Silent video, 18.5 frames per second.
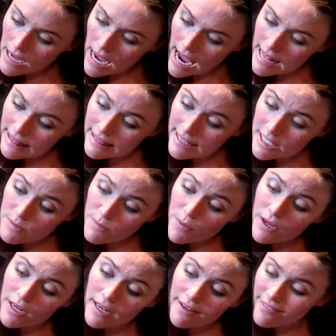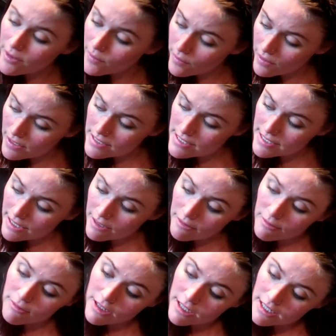At this point, if you wanted to get
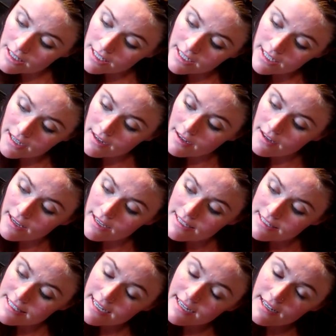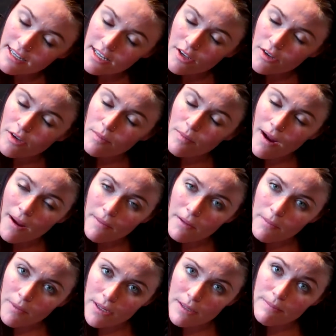really exciting, you could
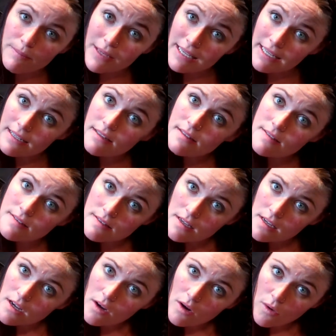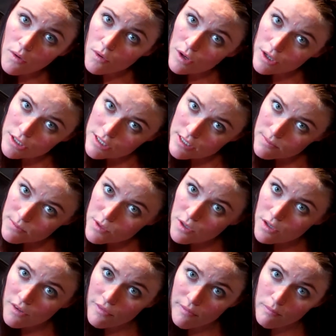probably put beads or some
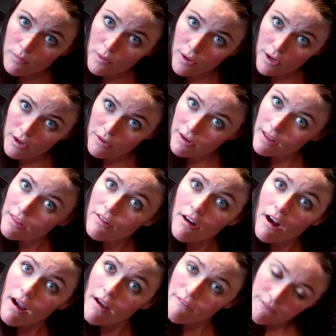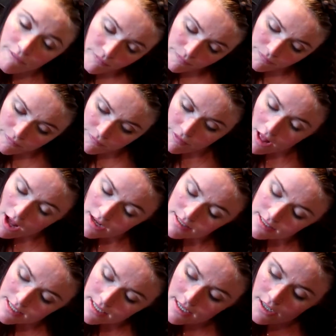sort of embroidery
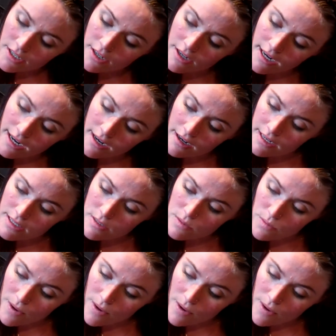floss in your hair as